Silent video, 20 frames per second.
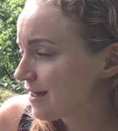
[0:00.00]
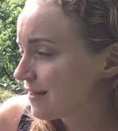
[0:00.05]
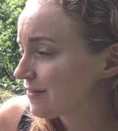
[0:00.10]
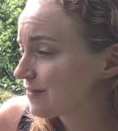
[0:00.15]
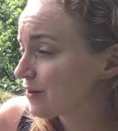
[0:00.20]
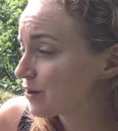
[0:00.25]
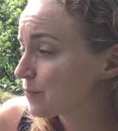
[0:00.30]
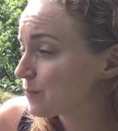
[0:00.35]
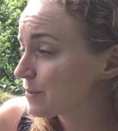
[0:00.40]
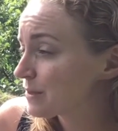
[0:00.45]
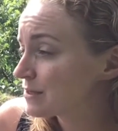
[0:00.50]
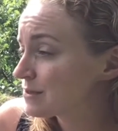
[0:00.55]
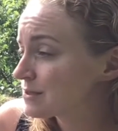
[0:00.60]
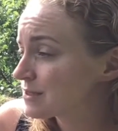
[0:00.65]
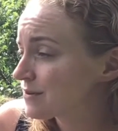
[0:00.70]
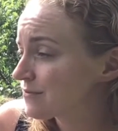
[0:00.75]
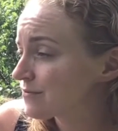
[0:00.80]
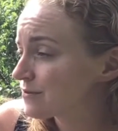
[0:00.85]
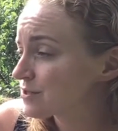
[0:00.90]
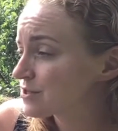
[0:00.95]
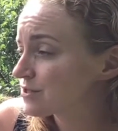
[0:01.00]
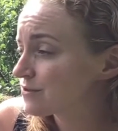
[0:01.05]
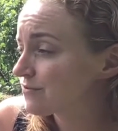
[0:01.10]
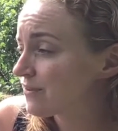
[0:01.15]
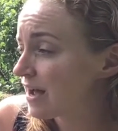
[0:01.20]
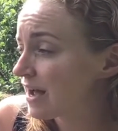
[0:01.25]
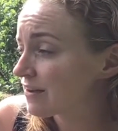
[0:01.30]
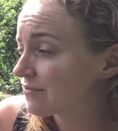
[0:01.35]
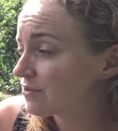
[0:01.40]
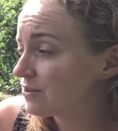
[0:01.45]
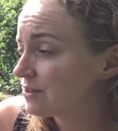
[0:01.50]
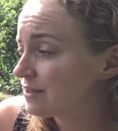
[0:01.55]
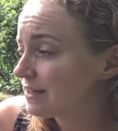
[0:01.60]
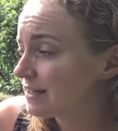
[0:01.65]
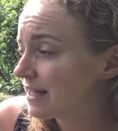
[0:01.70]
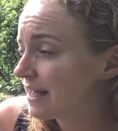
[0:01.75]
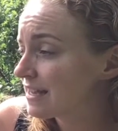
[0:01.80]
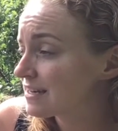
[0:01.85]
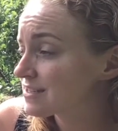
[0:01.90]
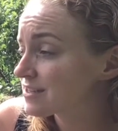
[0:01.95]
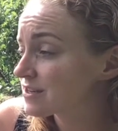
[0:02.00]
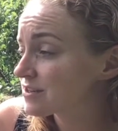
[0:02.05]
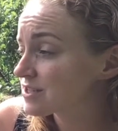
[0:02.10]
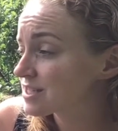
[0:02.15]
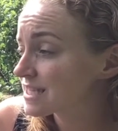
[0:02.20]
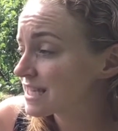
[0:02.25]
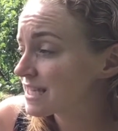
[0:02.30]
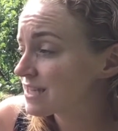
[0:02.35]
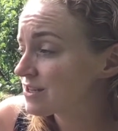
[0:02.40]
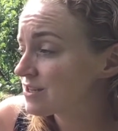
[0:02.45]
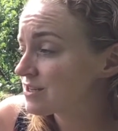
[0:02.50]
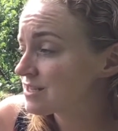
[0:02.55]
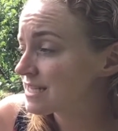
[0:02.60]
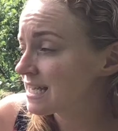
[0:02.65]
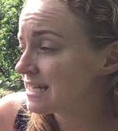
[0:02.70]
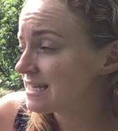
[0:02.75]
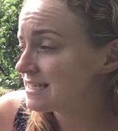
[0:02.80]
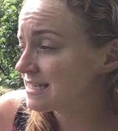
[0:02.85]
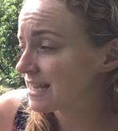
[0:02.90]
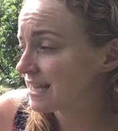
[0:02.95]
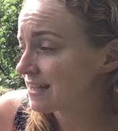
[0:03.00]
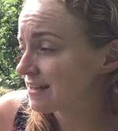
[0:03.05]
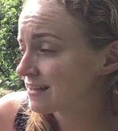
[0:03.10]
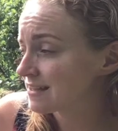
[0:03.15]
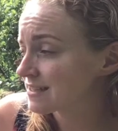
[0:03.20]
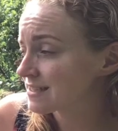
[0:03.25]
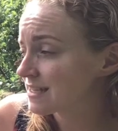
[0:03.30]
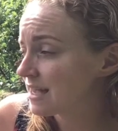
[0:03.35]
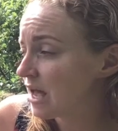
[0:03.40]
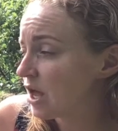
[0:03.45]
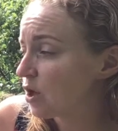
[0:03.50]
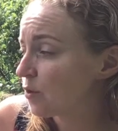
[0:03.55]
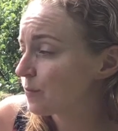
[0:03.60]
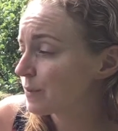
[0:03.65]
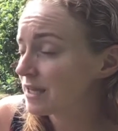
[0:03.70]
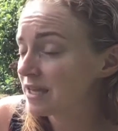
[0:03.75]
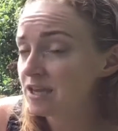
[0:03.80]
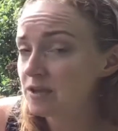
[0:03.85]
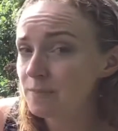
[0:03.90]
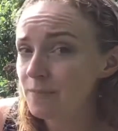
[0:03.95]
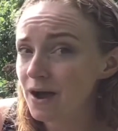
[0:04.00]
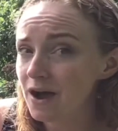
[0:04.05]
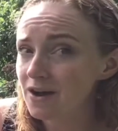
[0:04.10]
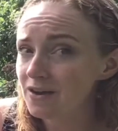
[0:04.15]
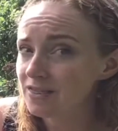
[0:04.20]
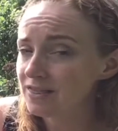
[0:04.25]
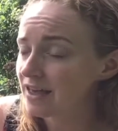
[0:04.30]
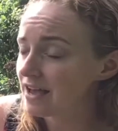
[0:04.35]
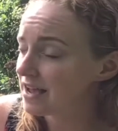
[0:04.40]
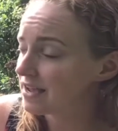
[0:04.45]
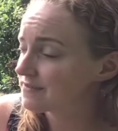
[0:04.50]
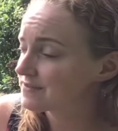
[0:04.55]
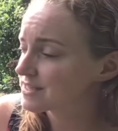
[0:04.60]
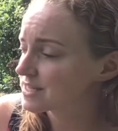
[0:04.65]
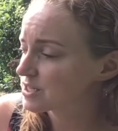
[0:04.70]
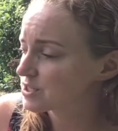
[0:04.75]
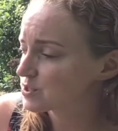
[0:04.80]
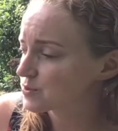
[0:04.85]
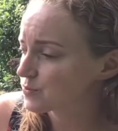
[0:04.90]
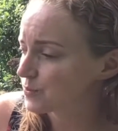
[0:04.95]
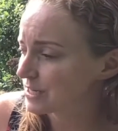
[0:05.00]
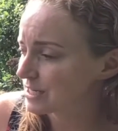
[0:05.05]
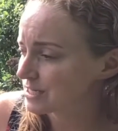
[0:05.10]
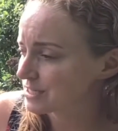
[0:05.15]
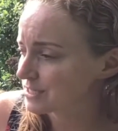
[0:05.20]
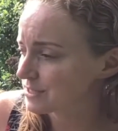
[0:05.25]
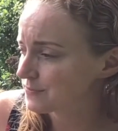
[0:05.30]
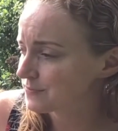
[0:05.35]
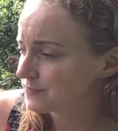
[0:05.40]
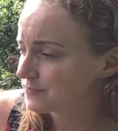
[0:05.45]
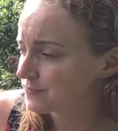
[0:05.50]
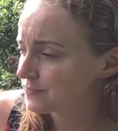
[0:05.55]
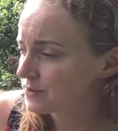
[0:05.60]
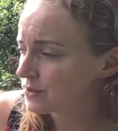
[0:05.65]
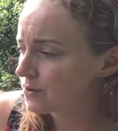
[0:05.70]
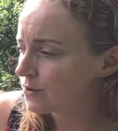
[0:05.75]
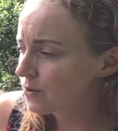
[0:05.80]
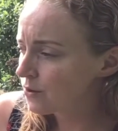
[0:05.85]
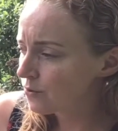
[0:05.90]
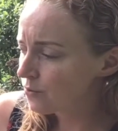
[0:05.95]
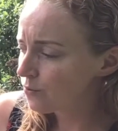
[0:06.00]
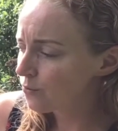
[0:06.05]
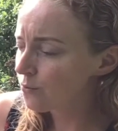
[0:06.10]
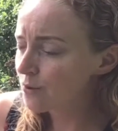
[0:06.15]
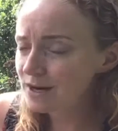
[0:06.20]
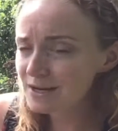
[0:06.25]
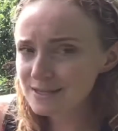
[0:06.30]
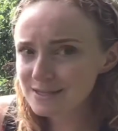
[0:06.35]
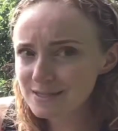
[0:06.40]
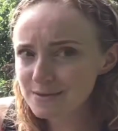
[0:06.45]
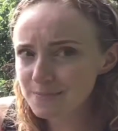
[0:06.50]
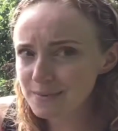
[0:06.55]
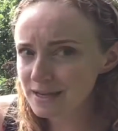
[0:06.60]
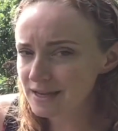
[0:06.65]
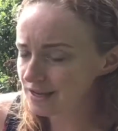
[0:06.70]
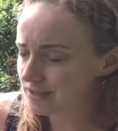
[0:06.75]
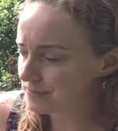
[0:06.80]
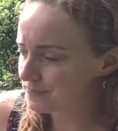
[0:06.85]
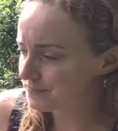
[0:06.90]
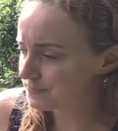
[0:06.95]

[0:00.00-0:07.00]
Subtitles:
They're built for survival, and their skills and talents help keep our lives sweet. What is a bee?